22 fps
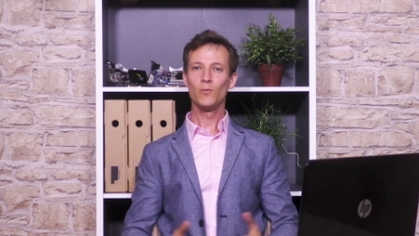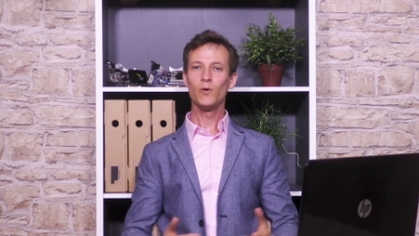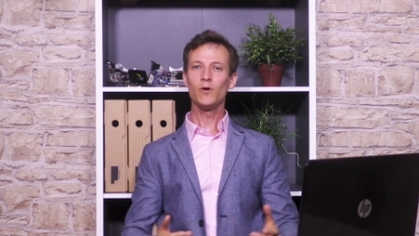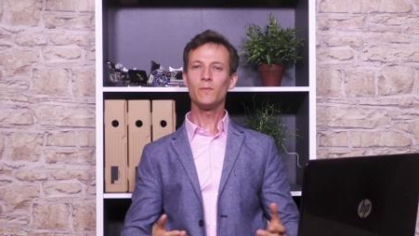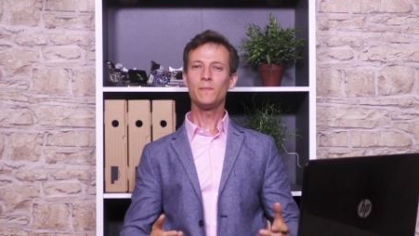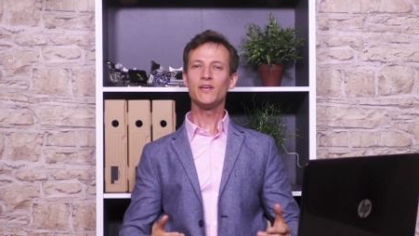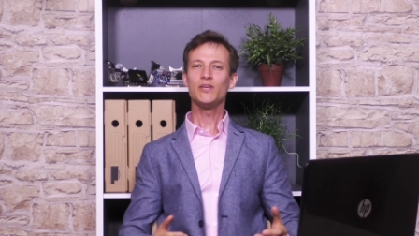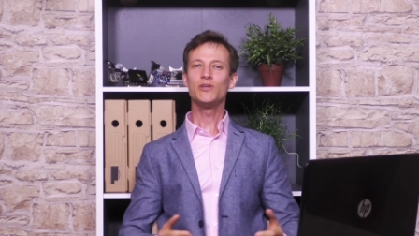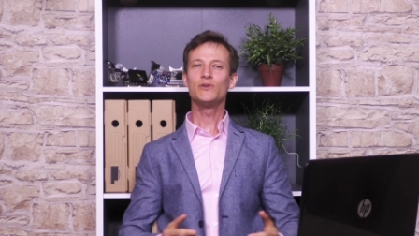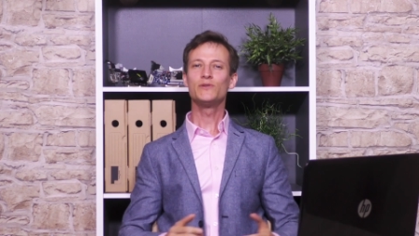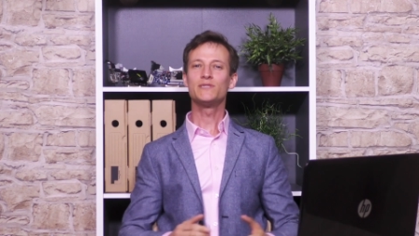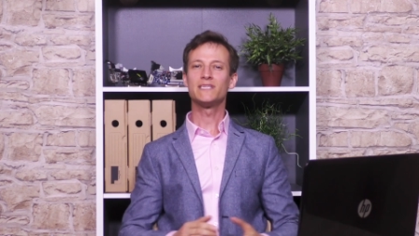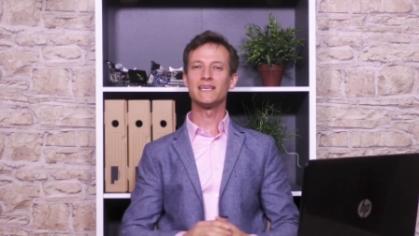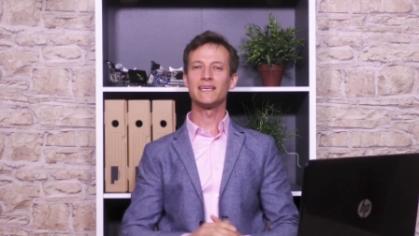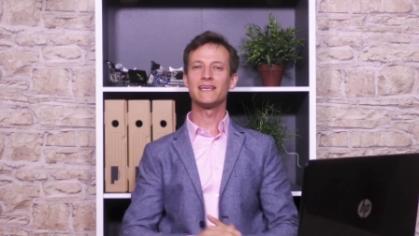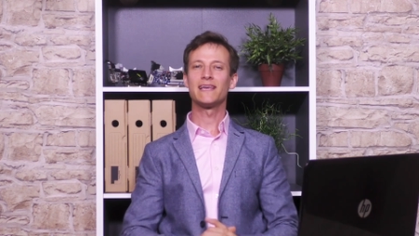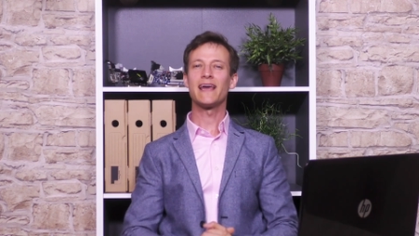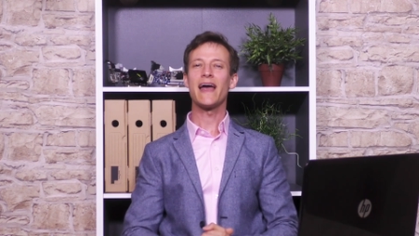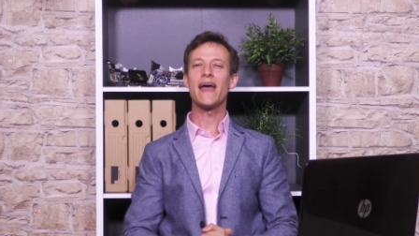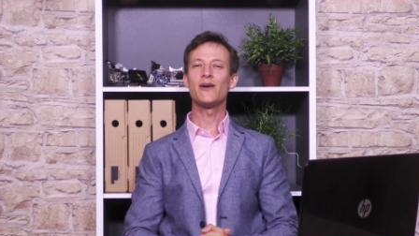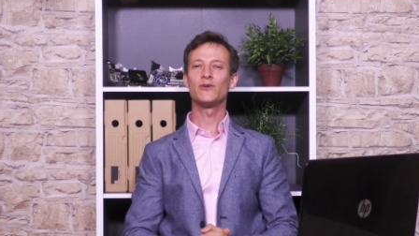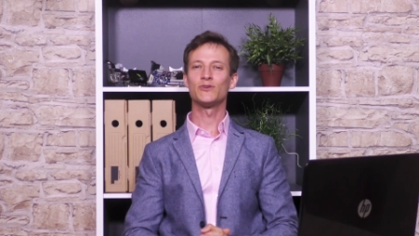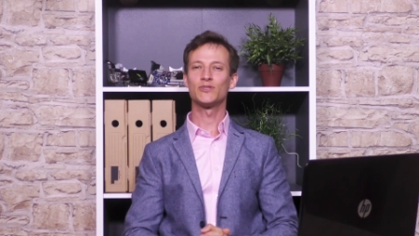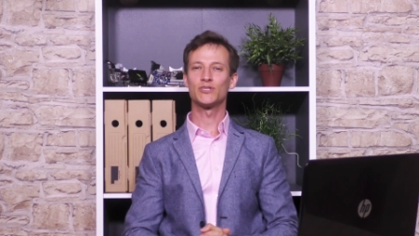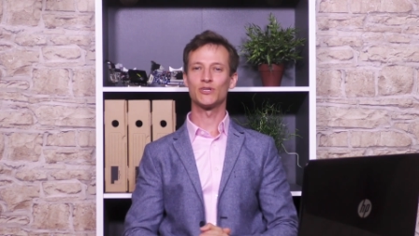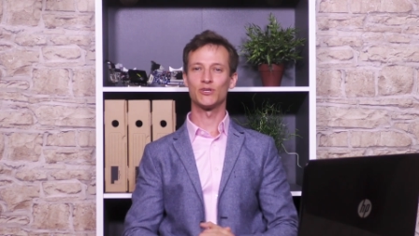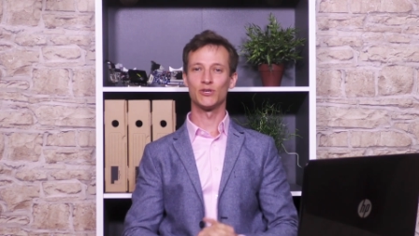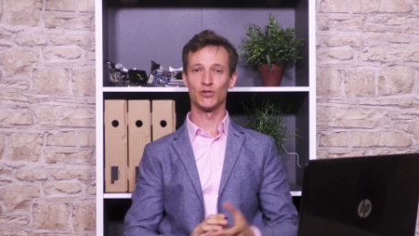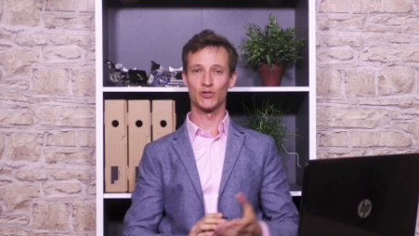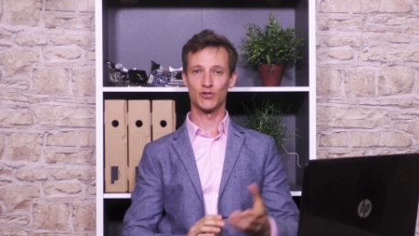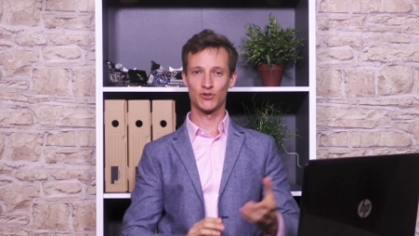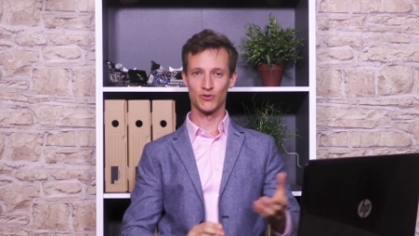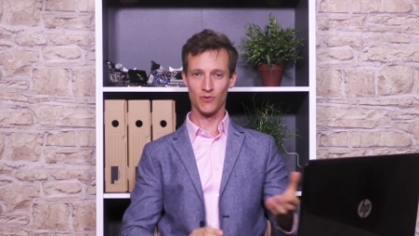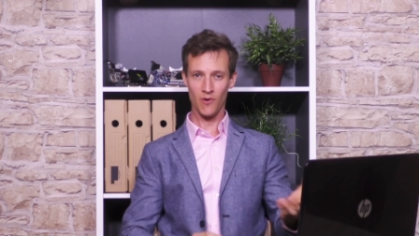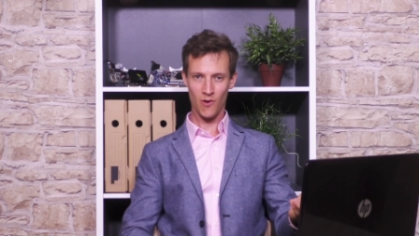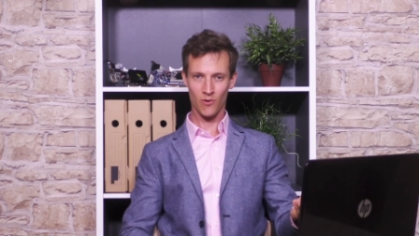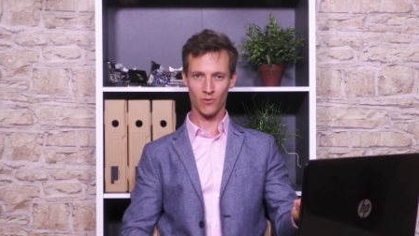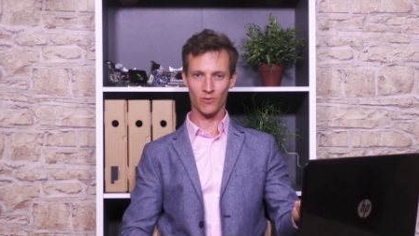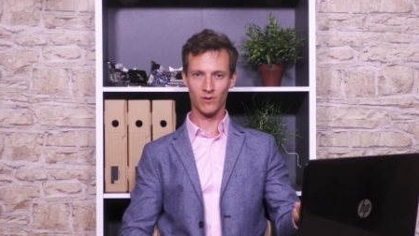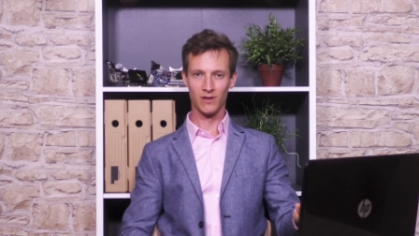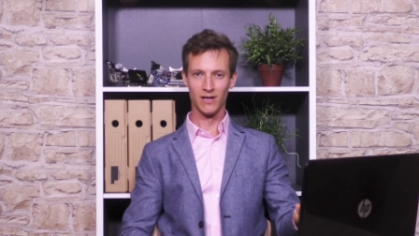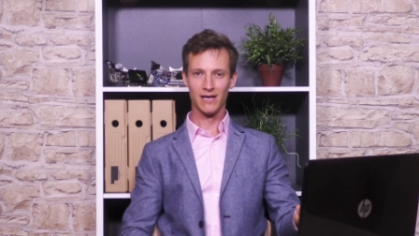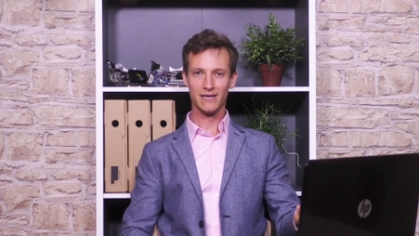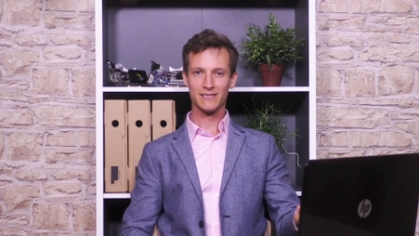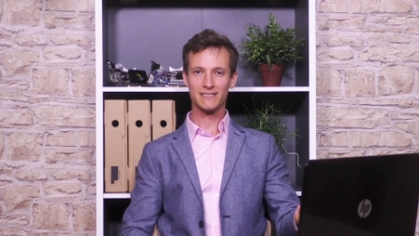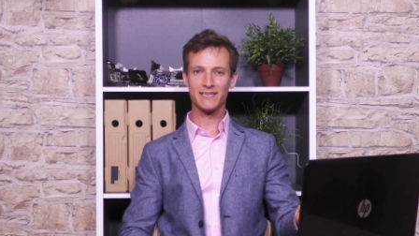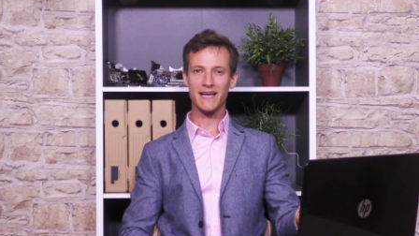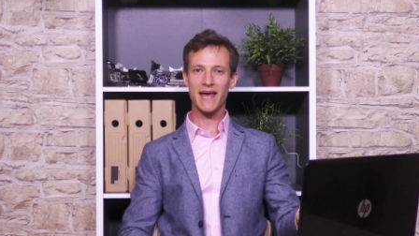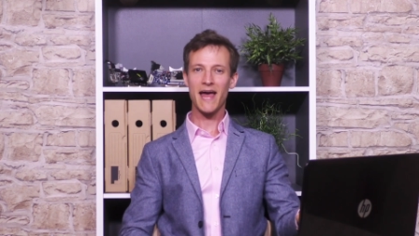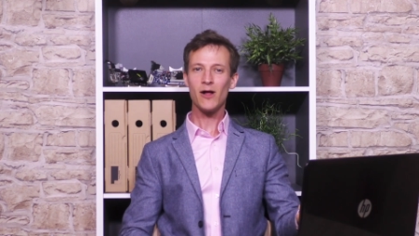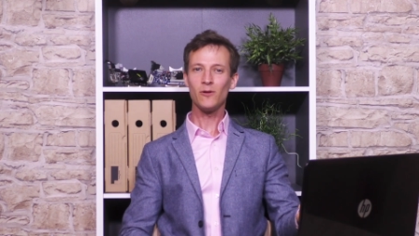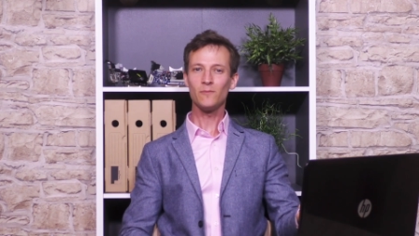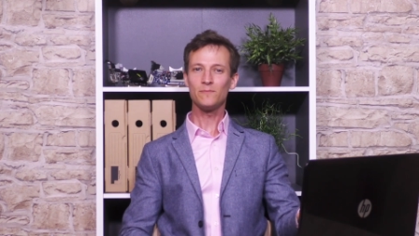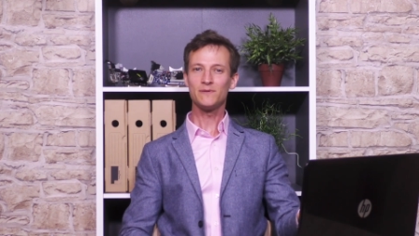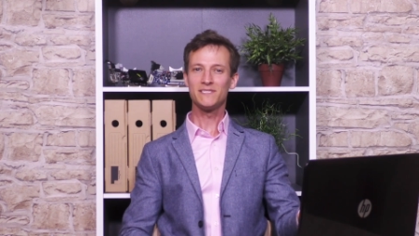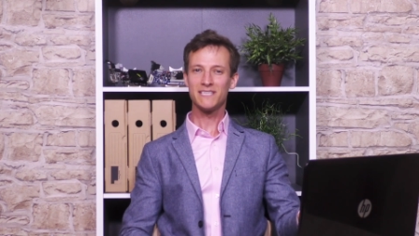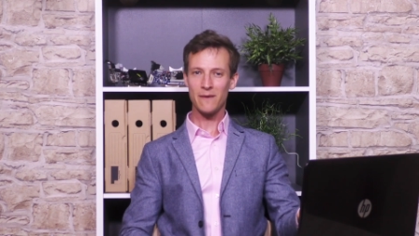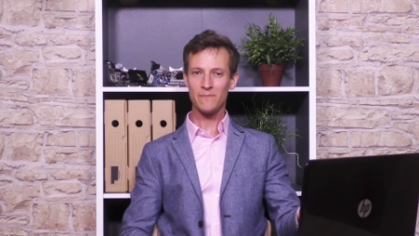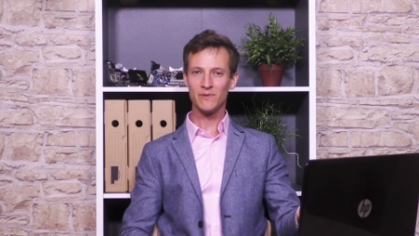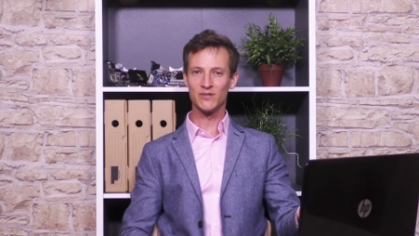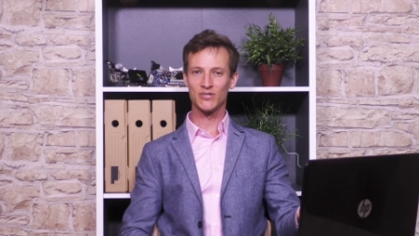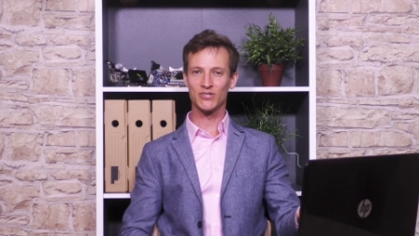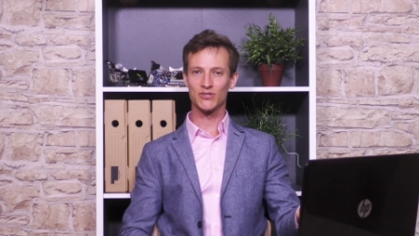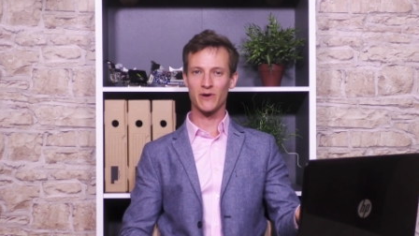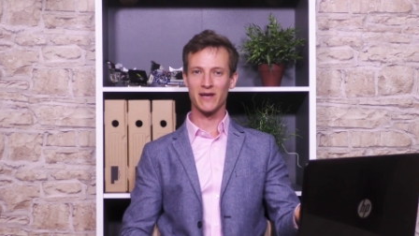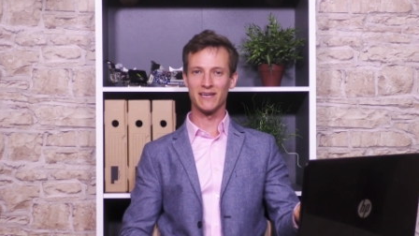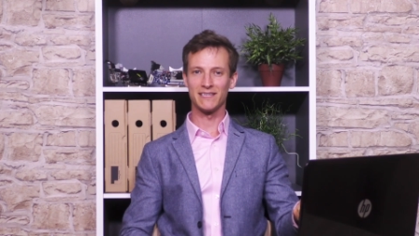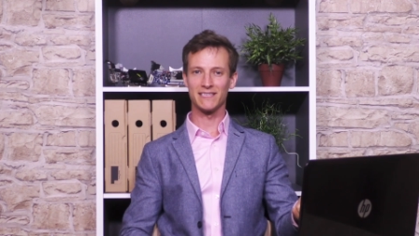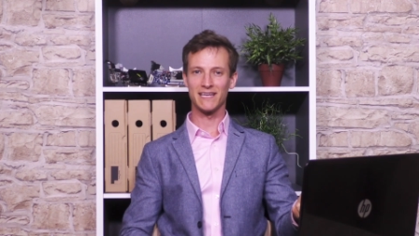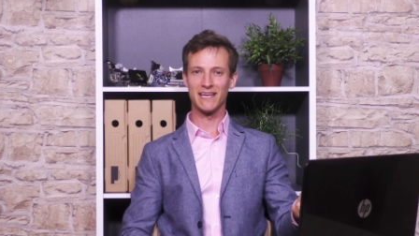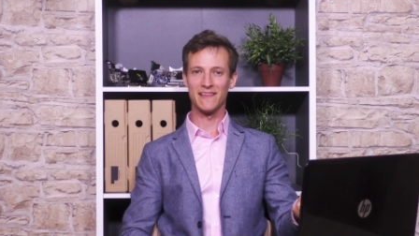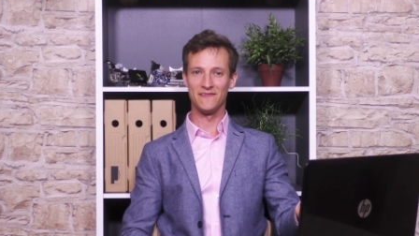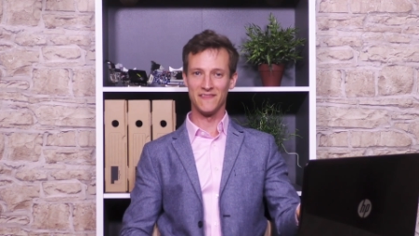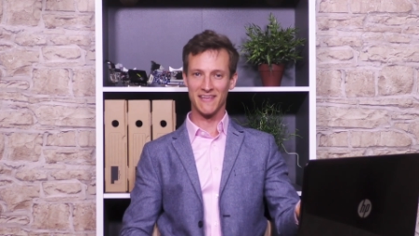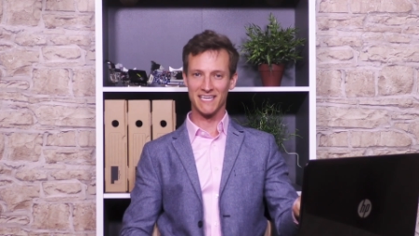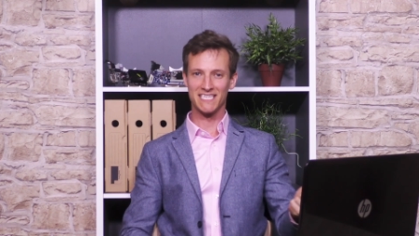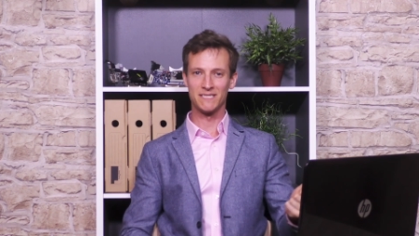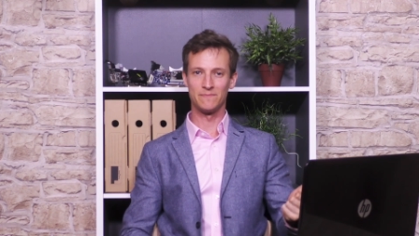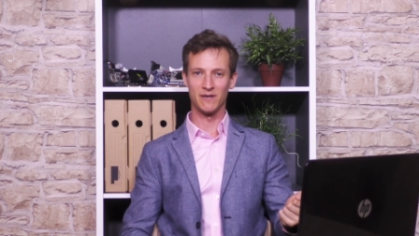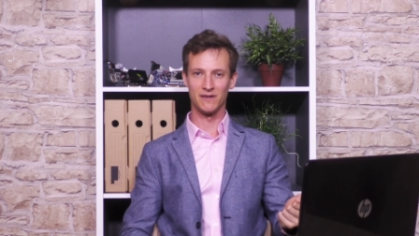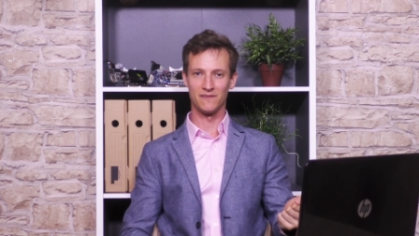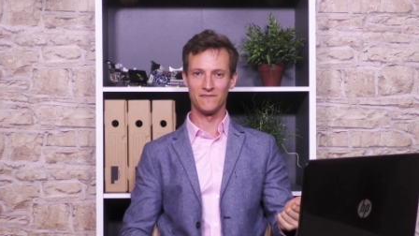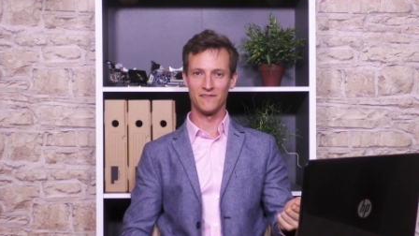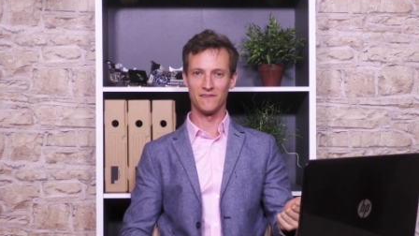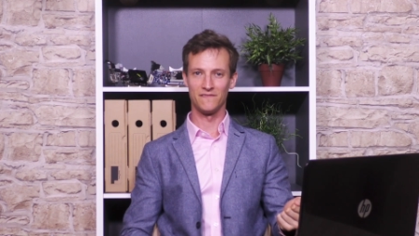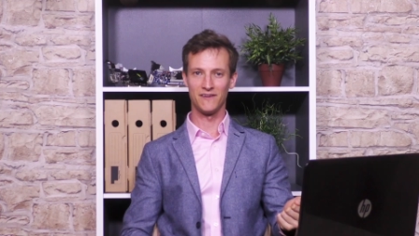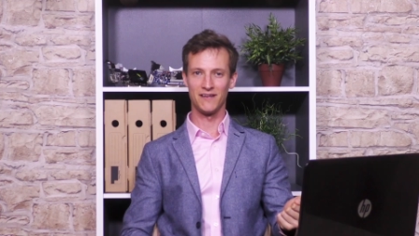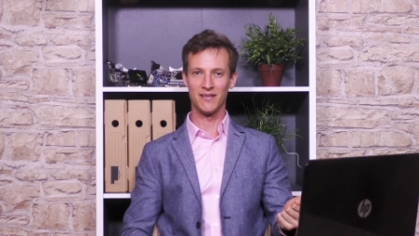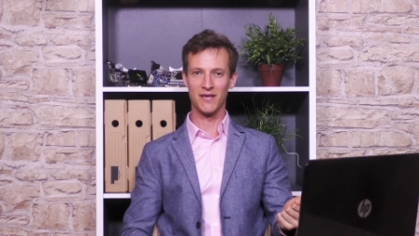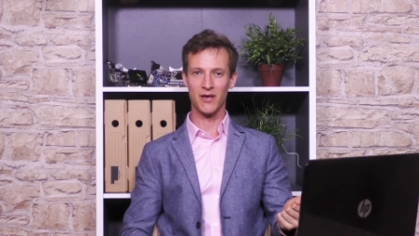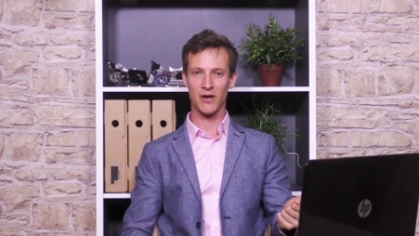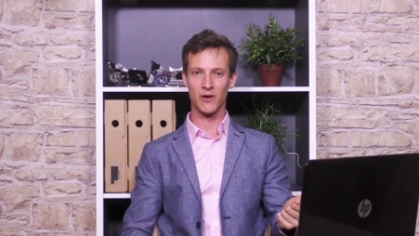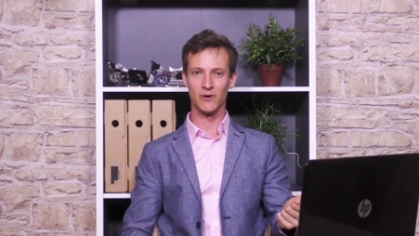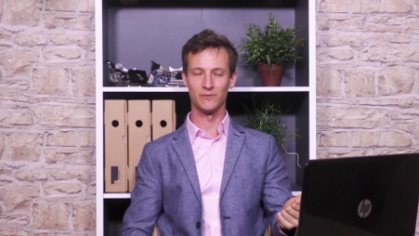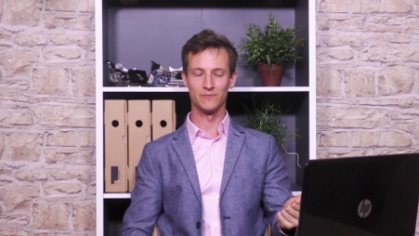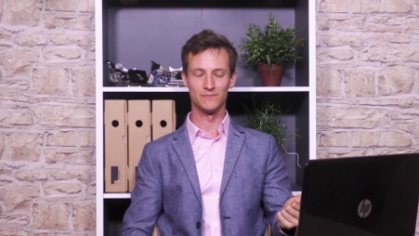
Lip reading: We'll be using Khaos Control to help demonstrate in this bit of the video.